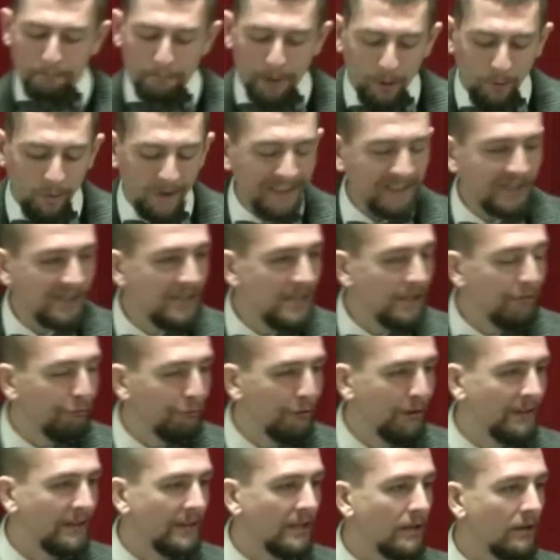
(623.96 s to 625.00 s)
But what's
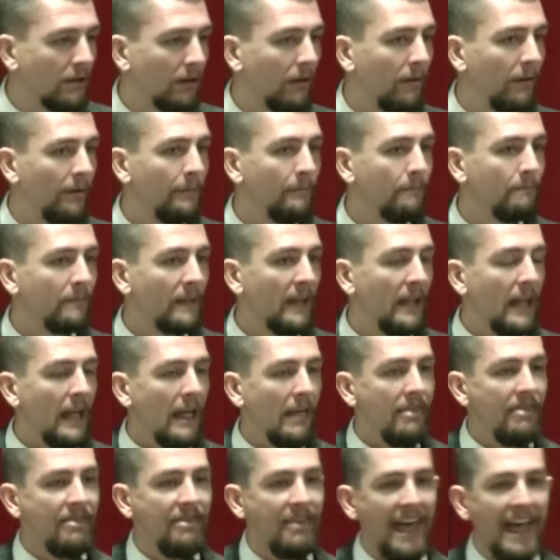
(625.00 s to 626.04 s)
different here?
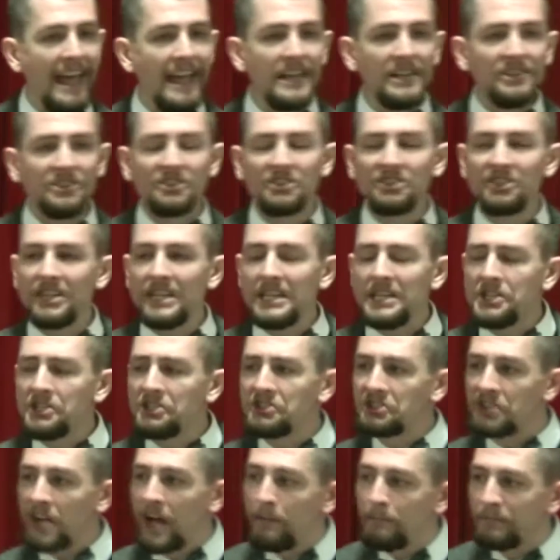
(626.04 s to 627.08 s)
They see
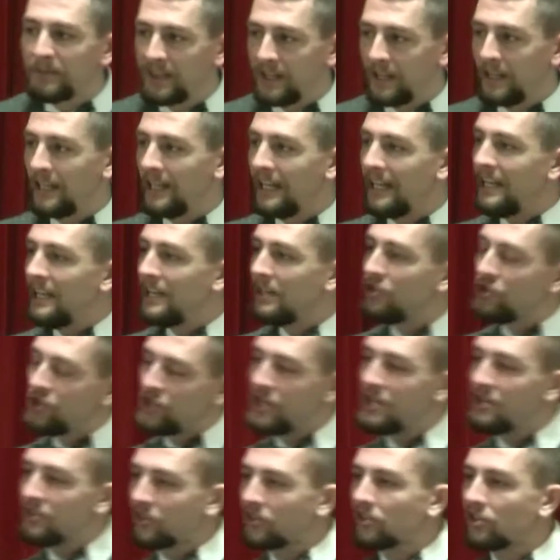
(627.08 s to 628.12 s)
something in
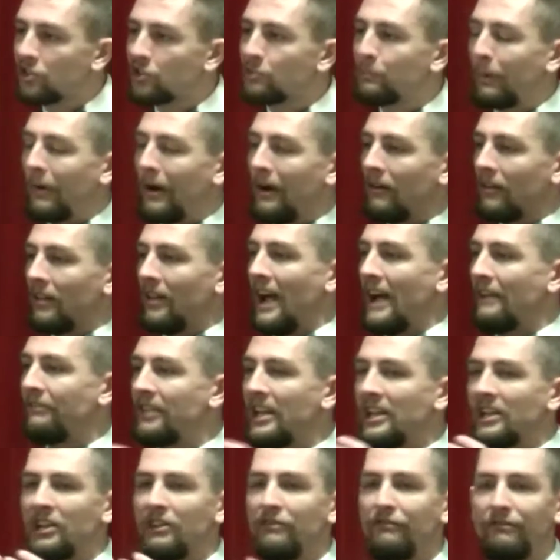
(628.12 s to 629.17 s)
Jesus' prayer life
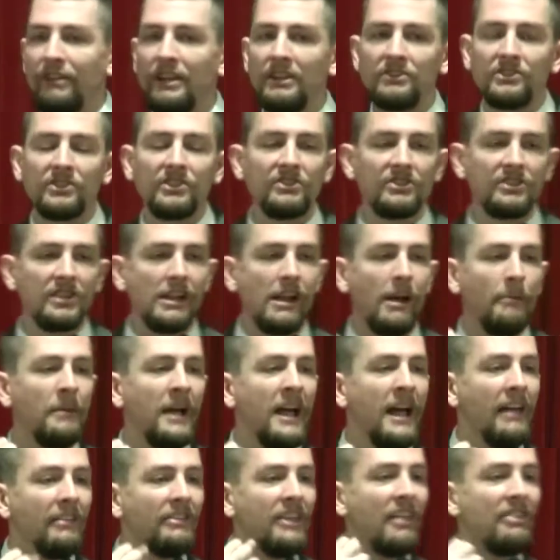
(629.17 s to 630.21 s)
that convinces
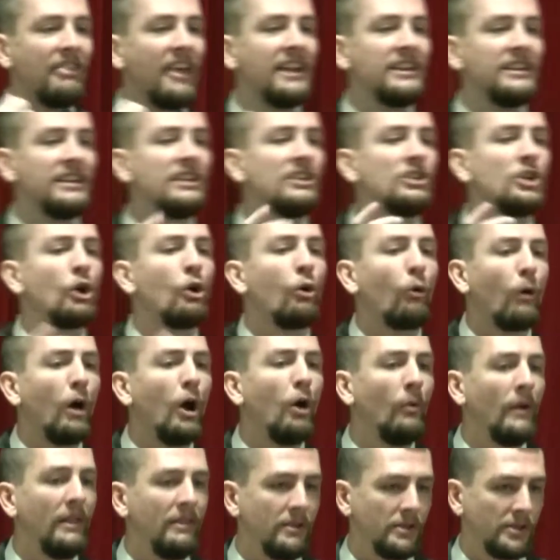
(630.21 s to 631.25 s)
them that they need to
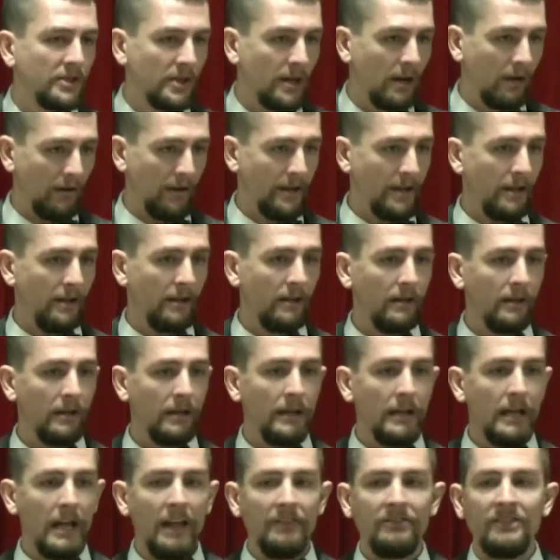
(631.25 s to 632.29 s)
grow in this area,
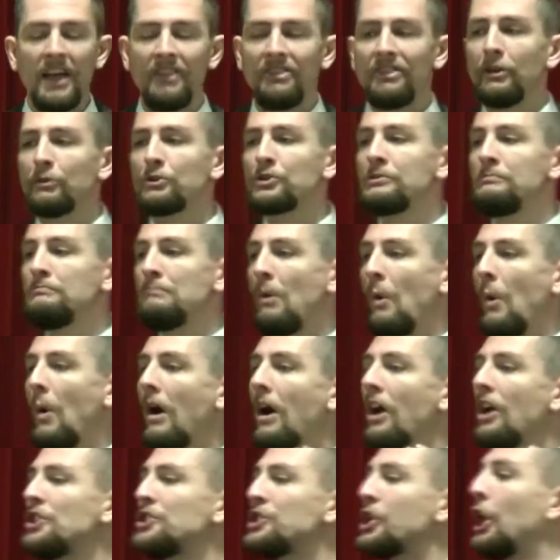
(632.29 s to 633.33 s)
that there's
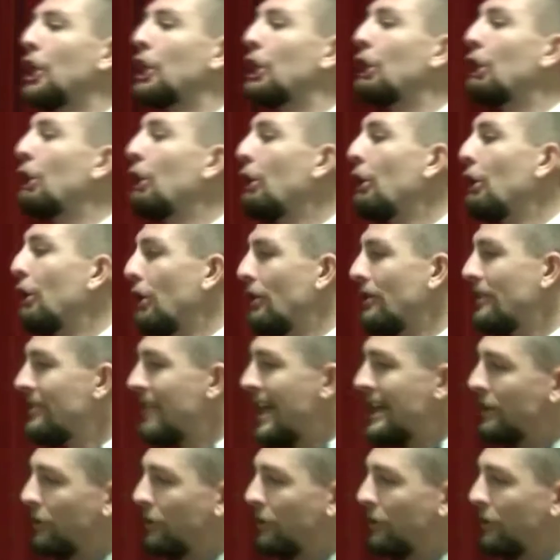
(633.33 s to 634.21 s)
more to learn.